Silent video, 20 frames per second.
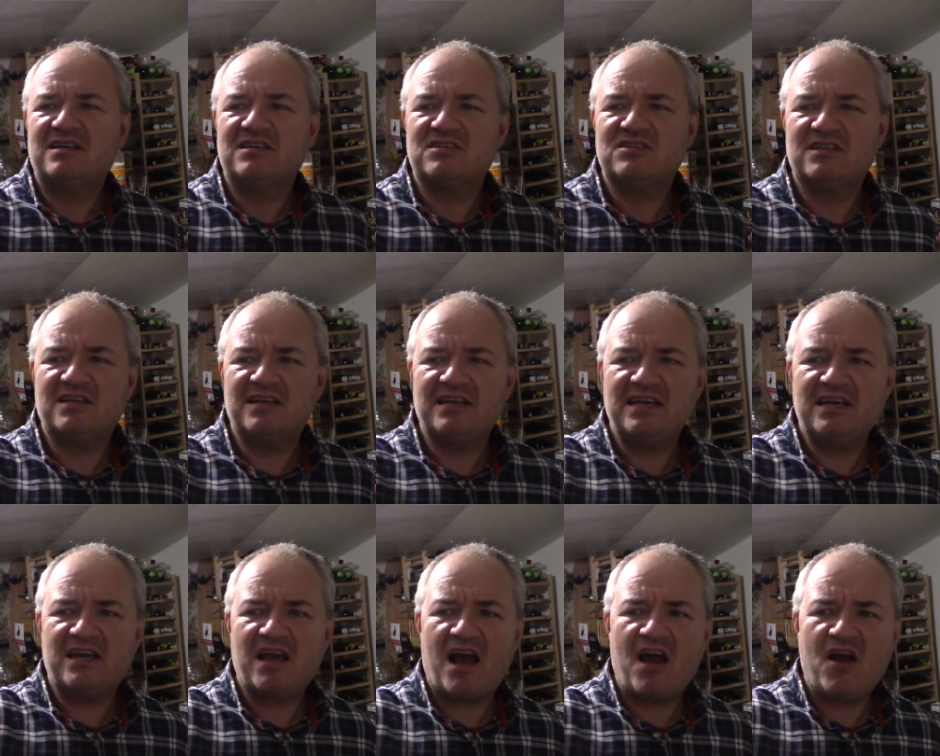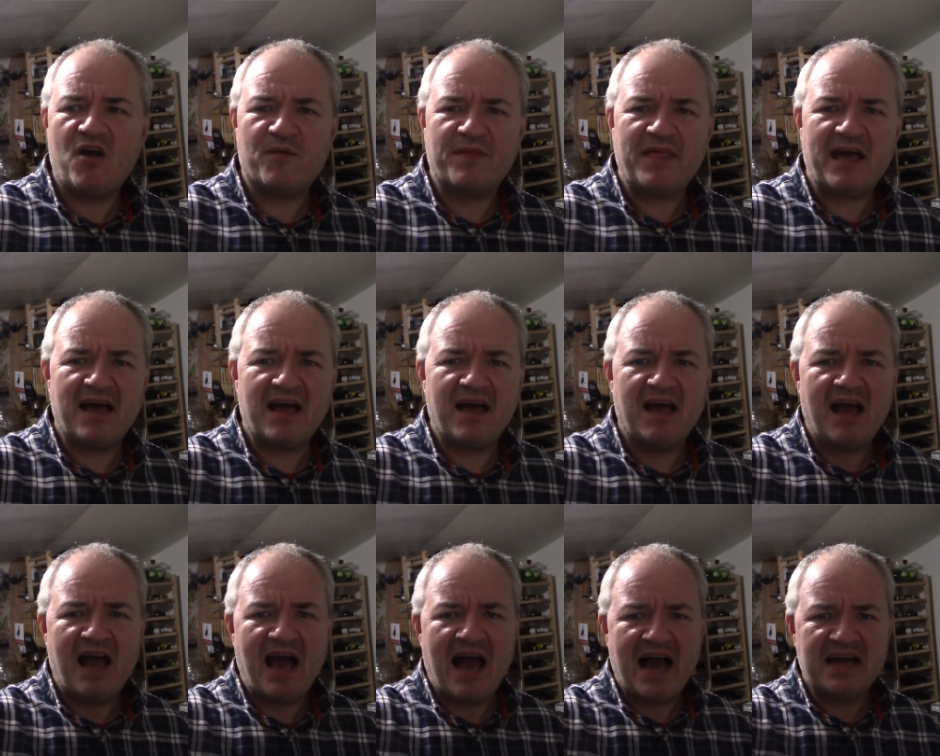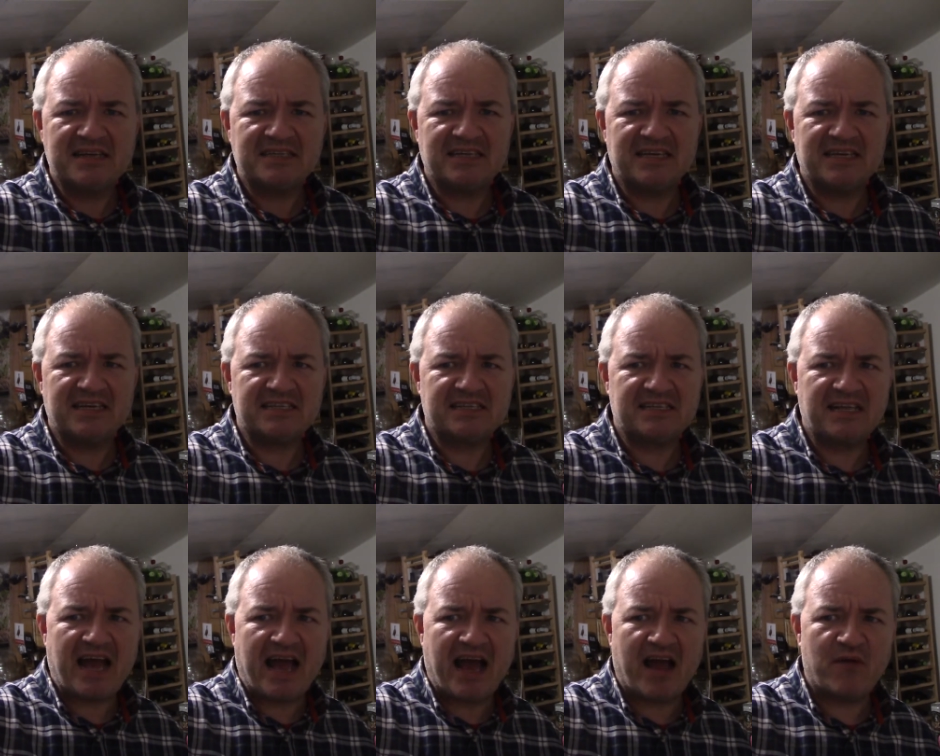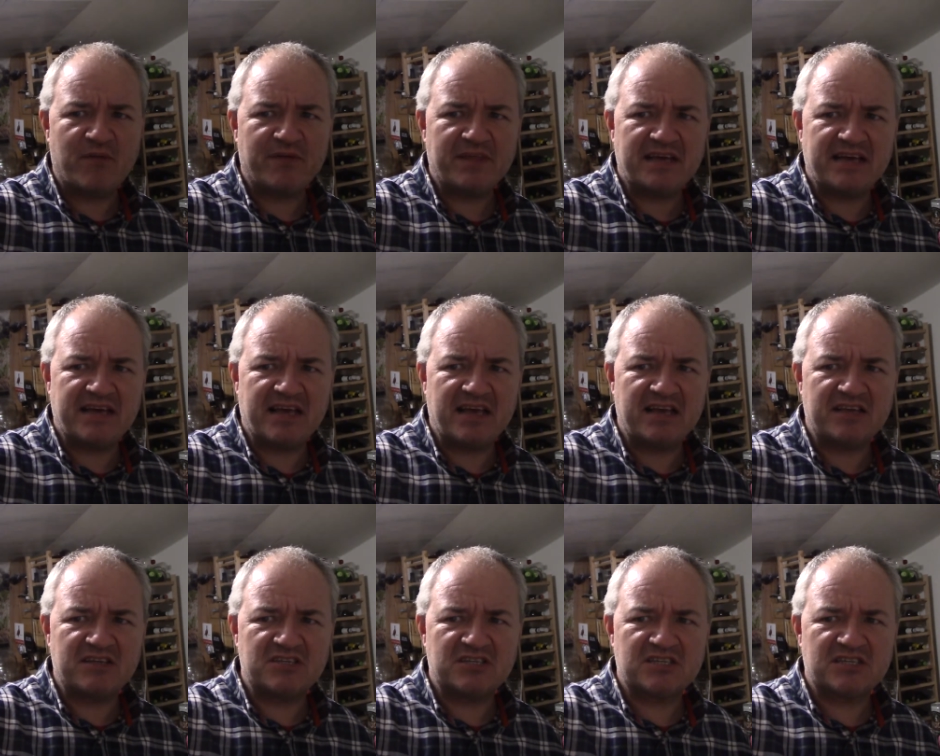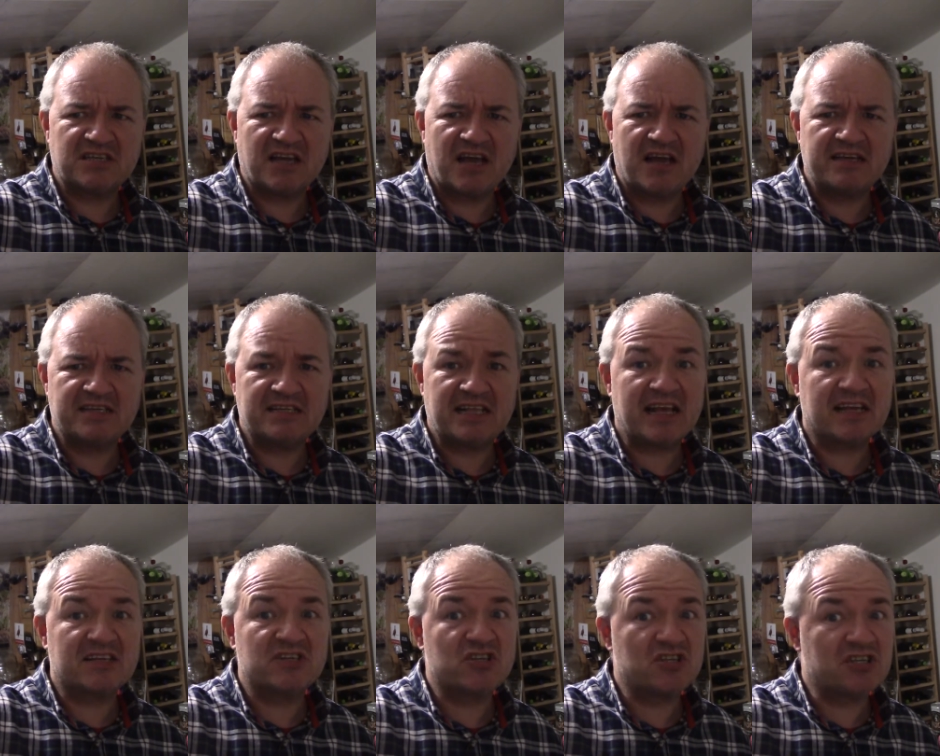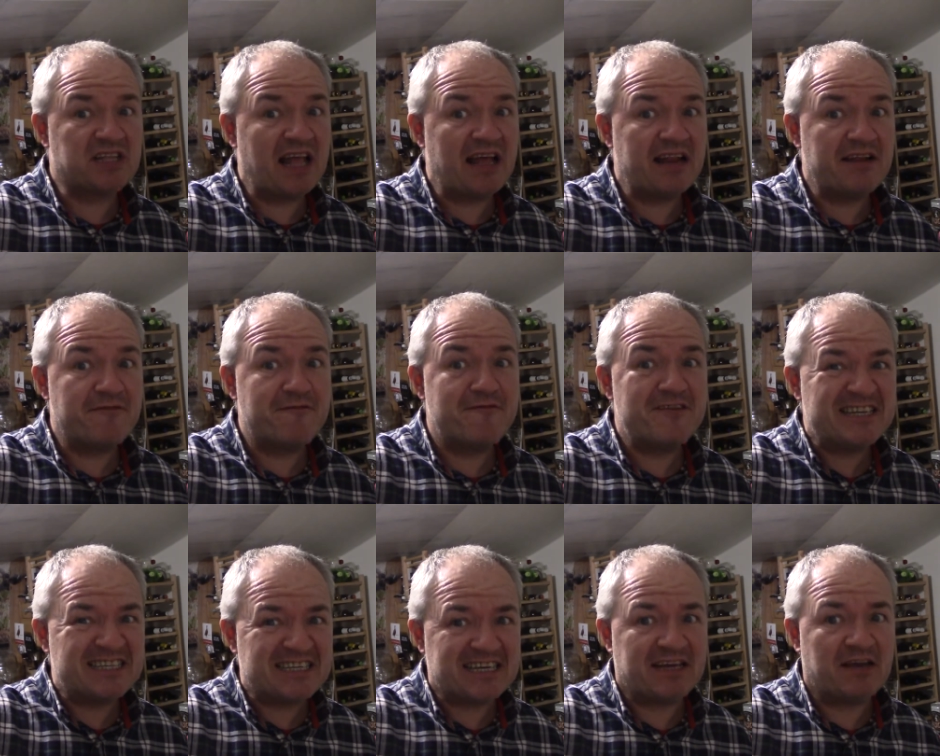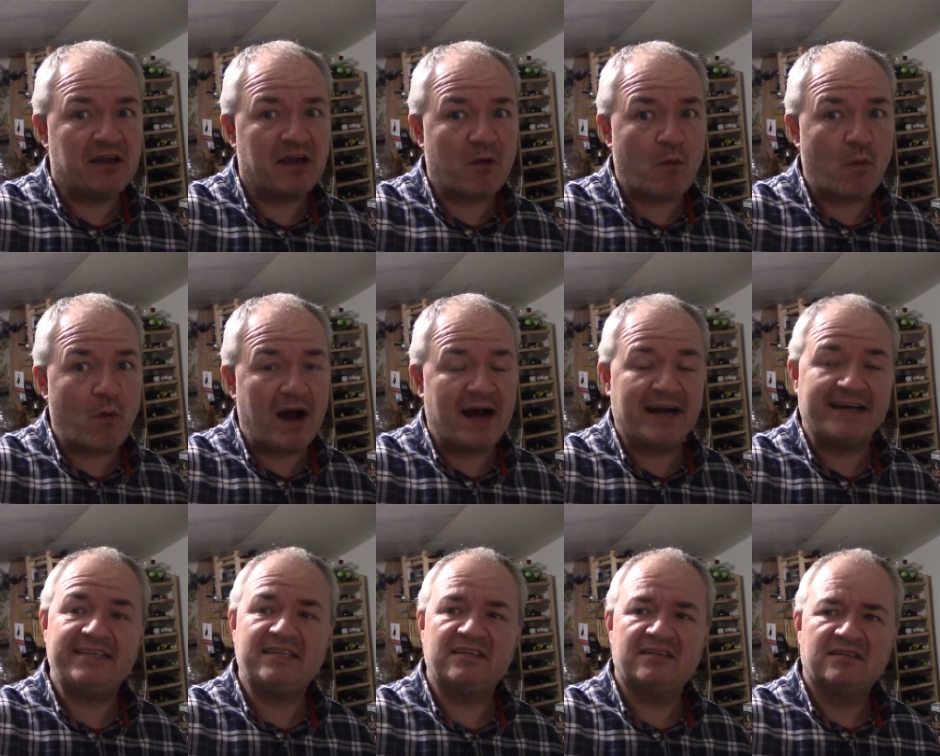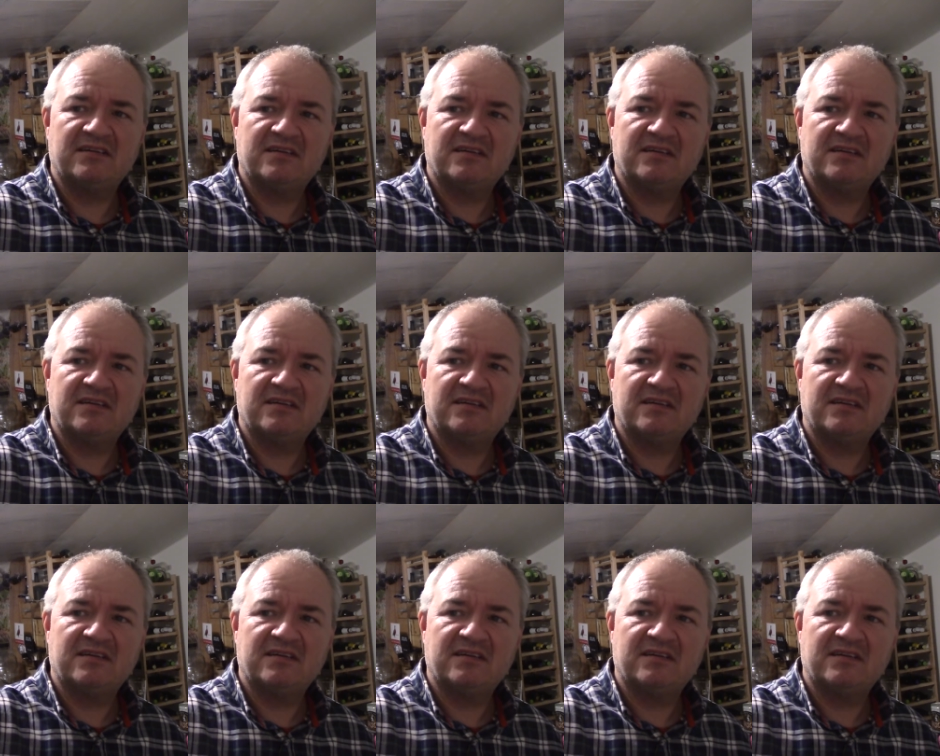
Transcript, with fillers: So there you go. That as it is now, it's uh, it's like slightly fizzy wine.